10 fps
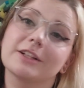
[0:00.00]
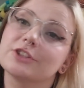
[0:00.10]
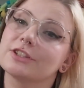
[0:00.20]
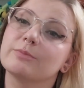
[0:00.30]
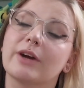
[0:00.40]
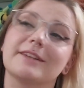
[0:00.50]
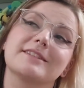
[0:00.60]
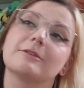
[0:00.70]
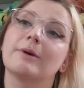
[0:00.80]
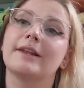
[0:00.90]
and just
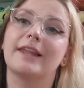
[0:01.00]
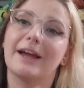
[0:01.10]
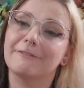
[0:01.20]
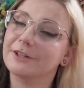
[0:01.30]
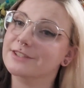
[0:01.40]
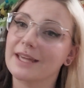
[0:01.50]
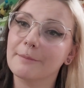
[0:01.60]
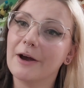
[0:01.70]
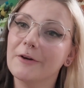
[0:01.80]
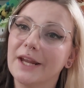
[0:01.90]
press it when that first came out,